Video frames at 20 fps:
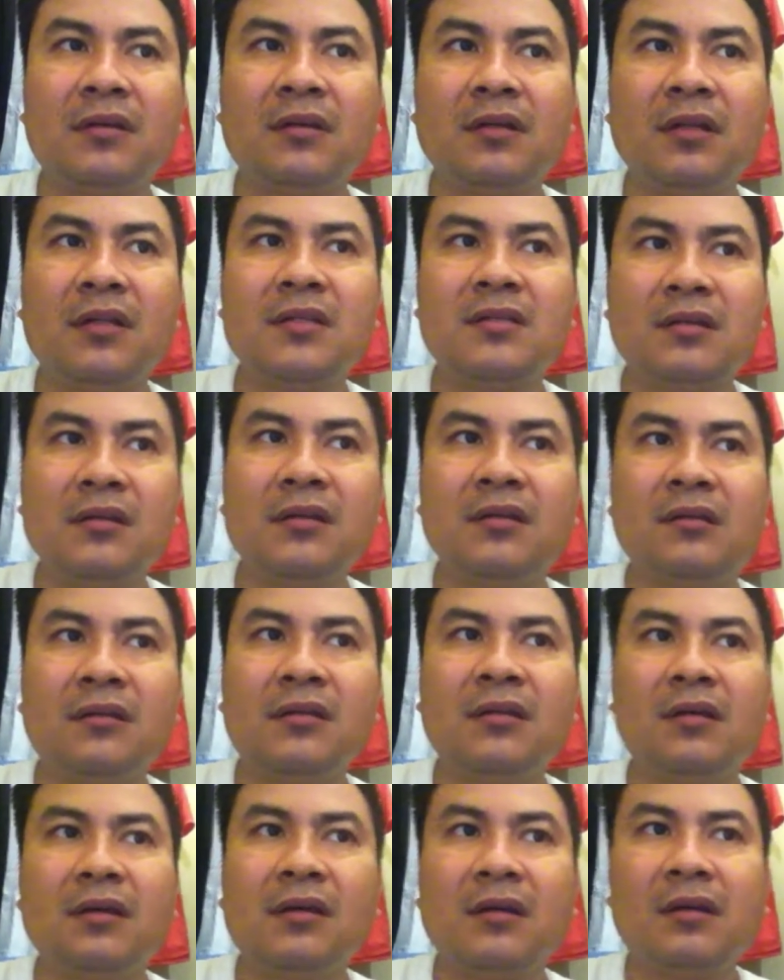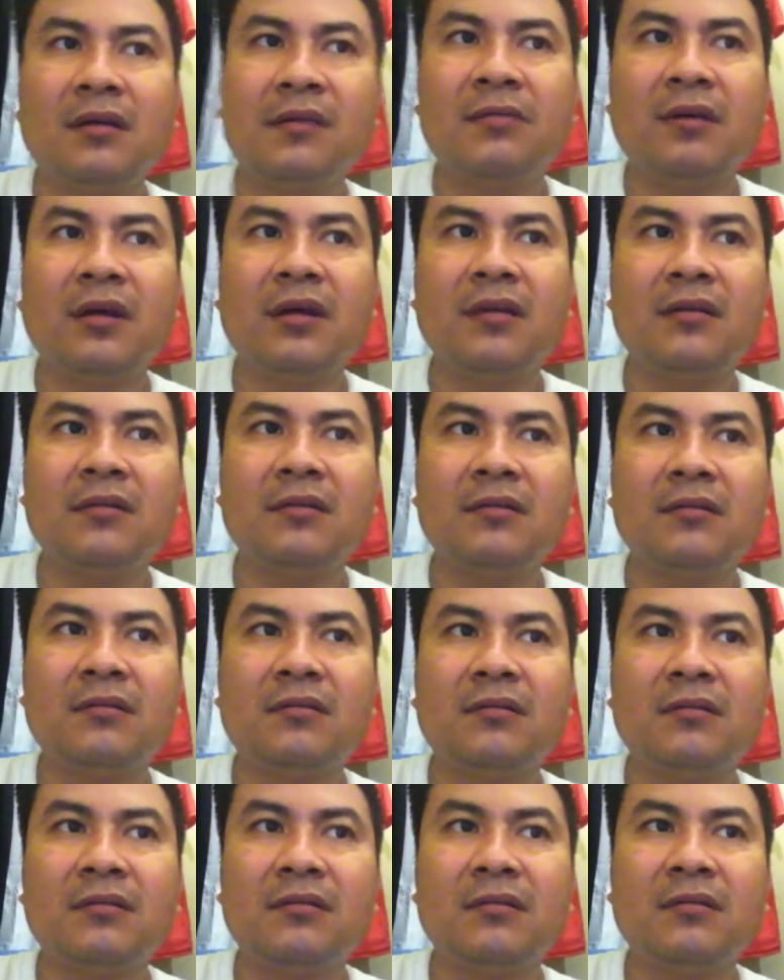let's see if I
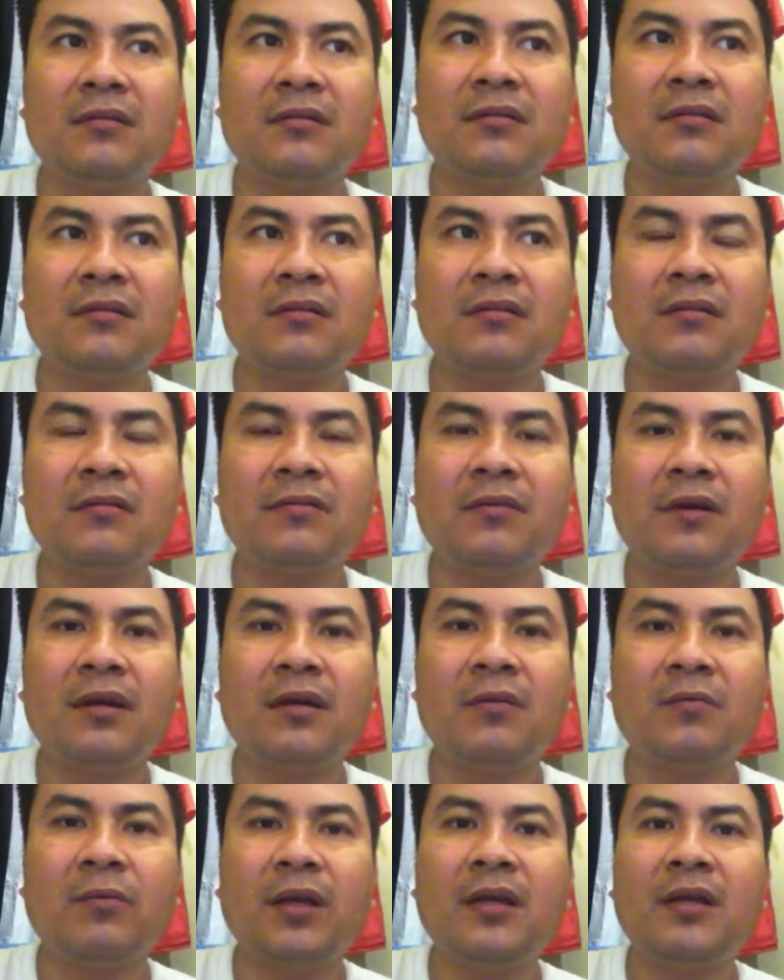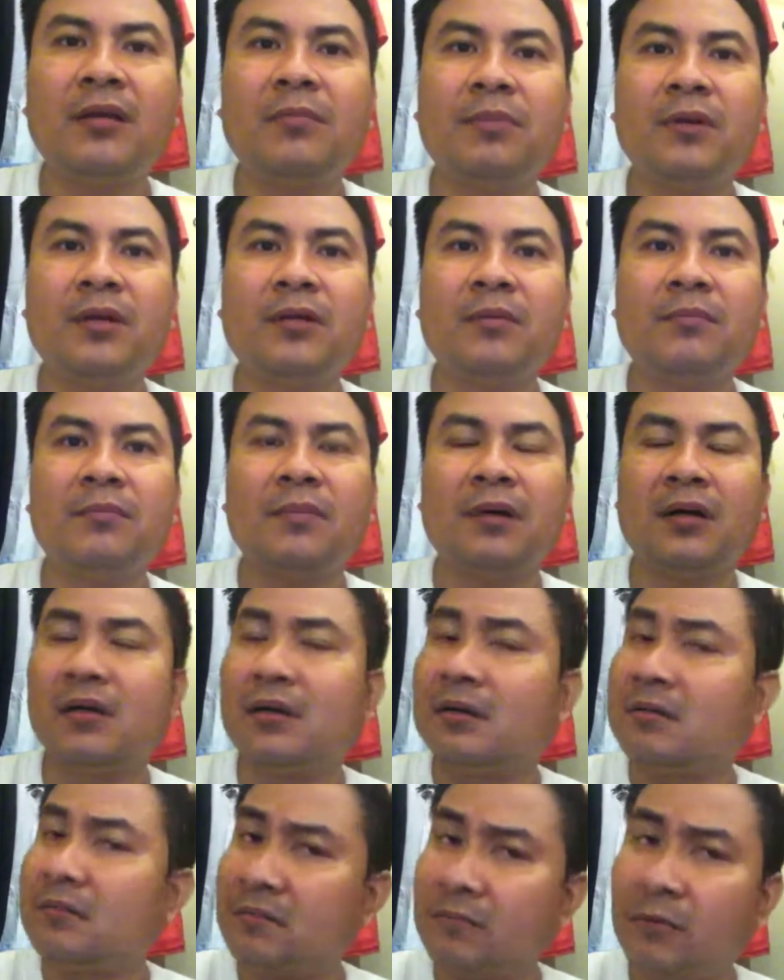wake up in a
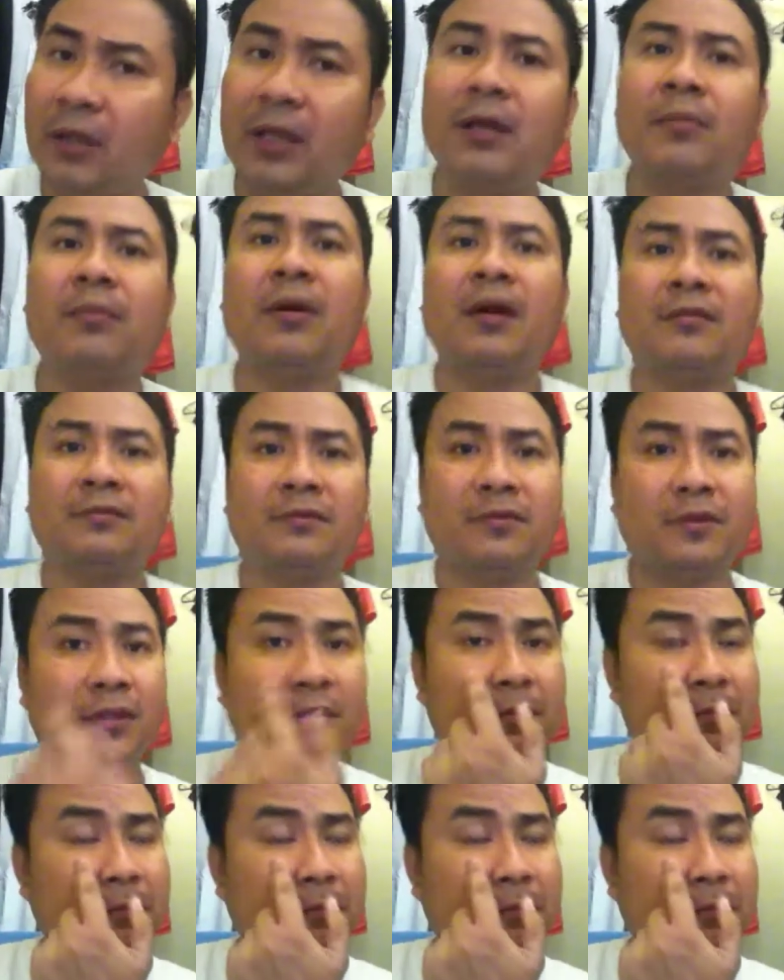wake up after.